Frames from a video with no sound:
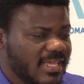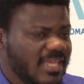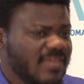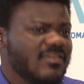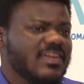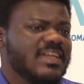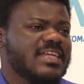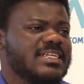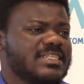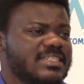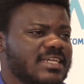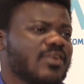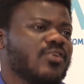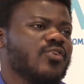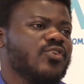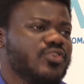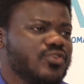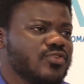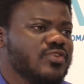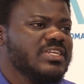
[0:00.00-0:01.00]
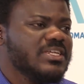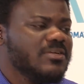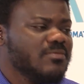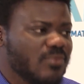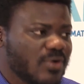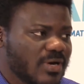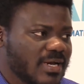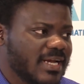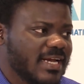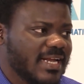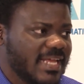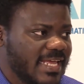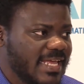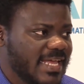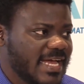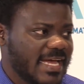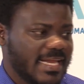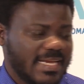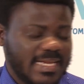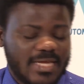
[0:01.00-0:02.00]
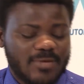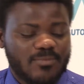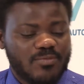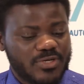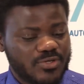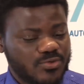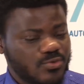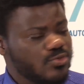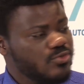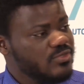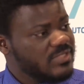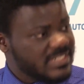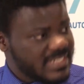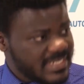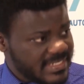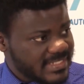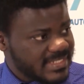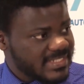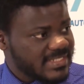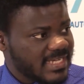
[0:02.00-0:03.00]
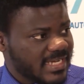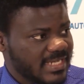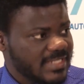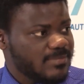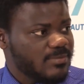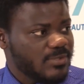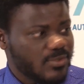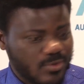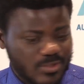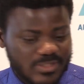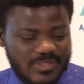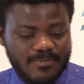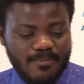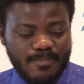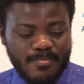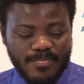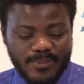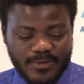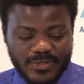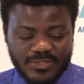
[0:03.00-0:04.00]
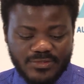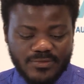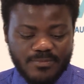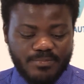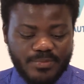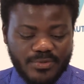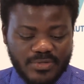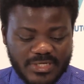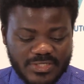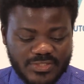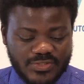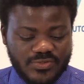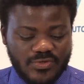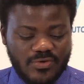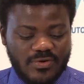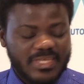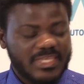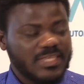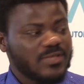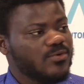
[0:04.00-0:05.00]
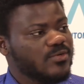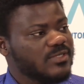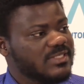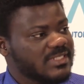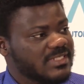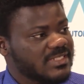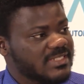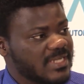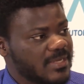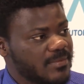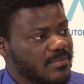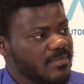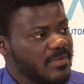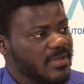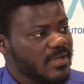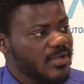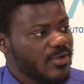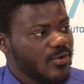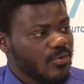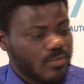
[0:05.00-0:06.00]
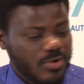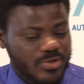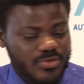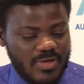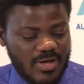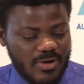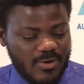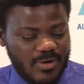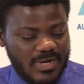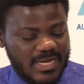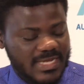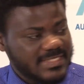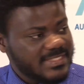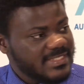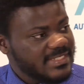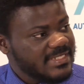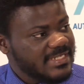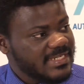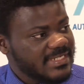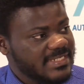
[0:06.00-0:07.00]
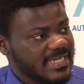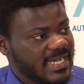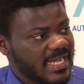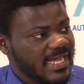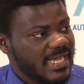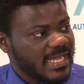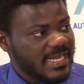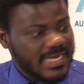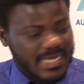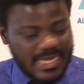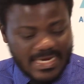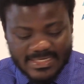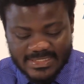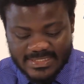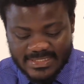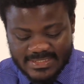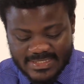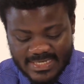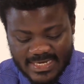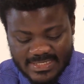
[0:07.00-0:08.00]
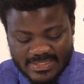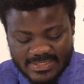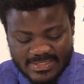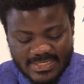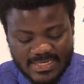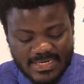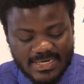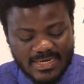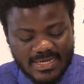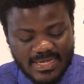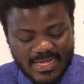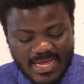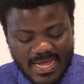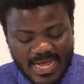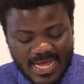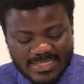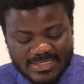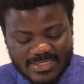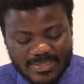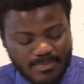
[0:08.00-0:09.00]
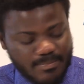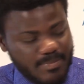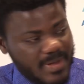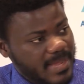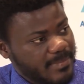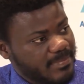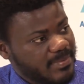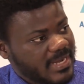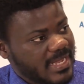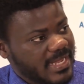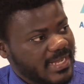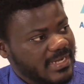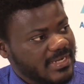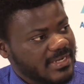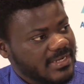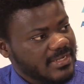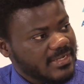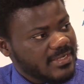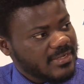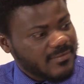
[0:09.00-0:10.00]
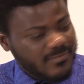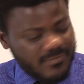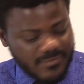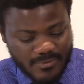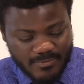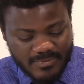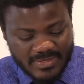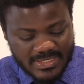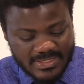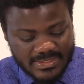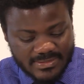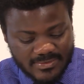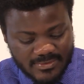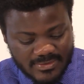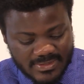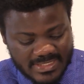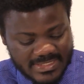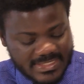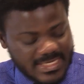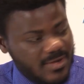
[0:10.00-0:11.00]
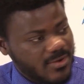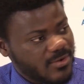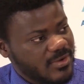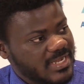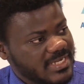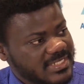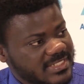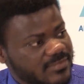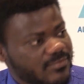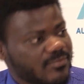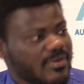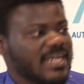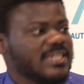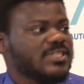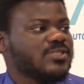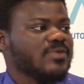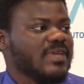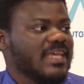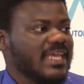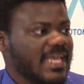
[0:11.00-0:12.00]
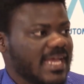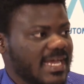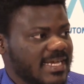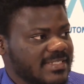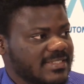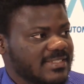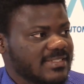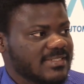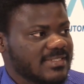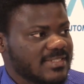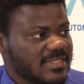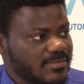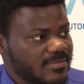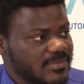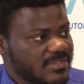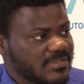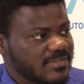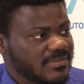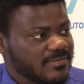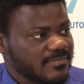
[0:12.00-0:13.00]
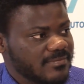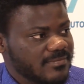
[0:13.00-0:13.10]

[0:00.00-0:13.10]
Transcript: Even in general, you need more than A I. Like we do use data science because you need to build a strong ecosystem where you are collecting data, and that data is then has some pipeline from the data collection right to A I systems.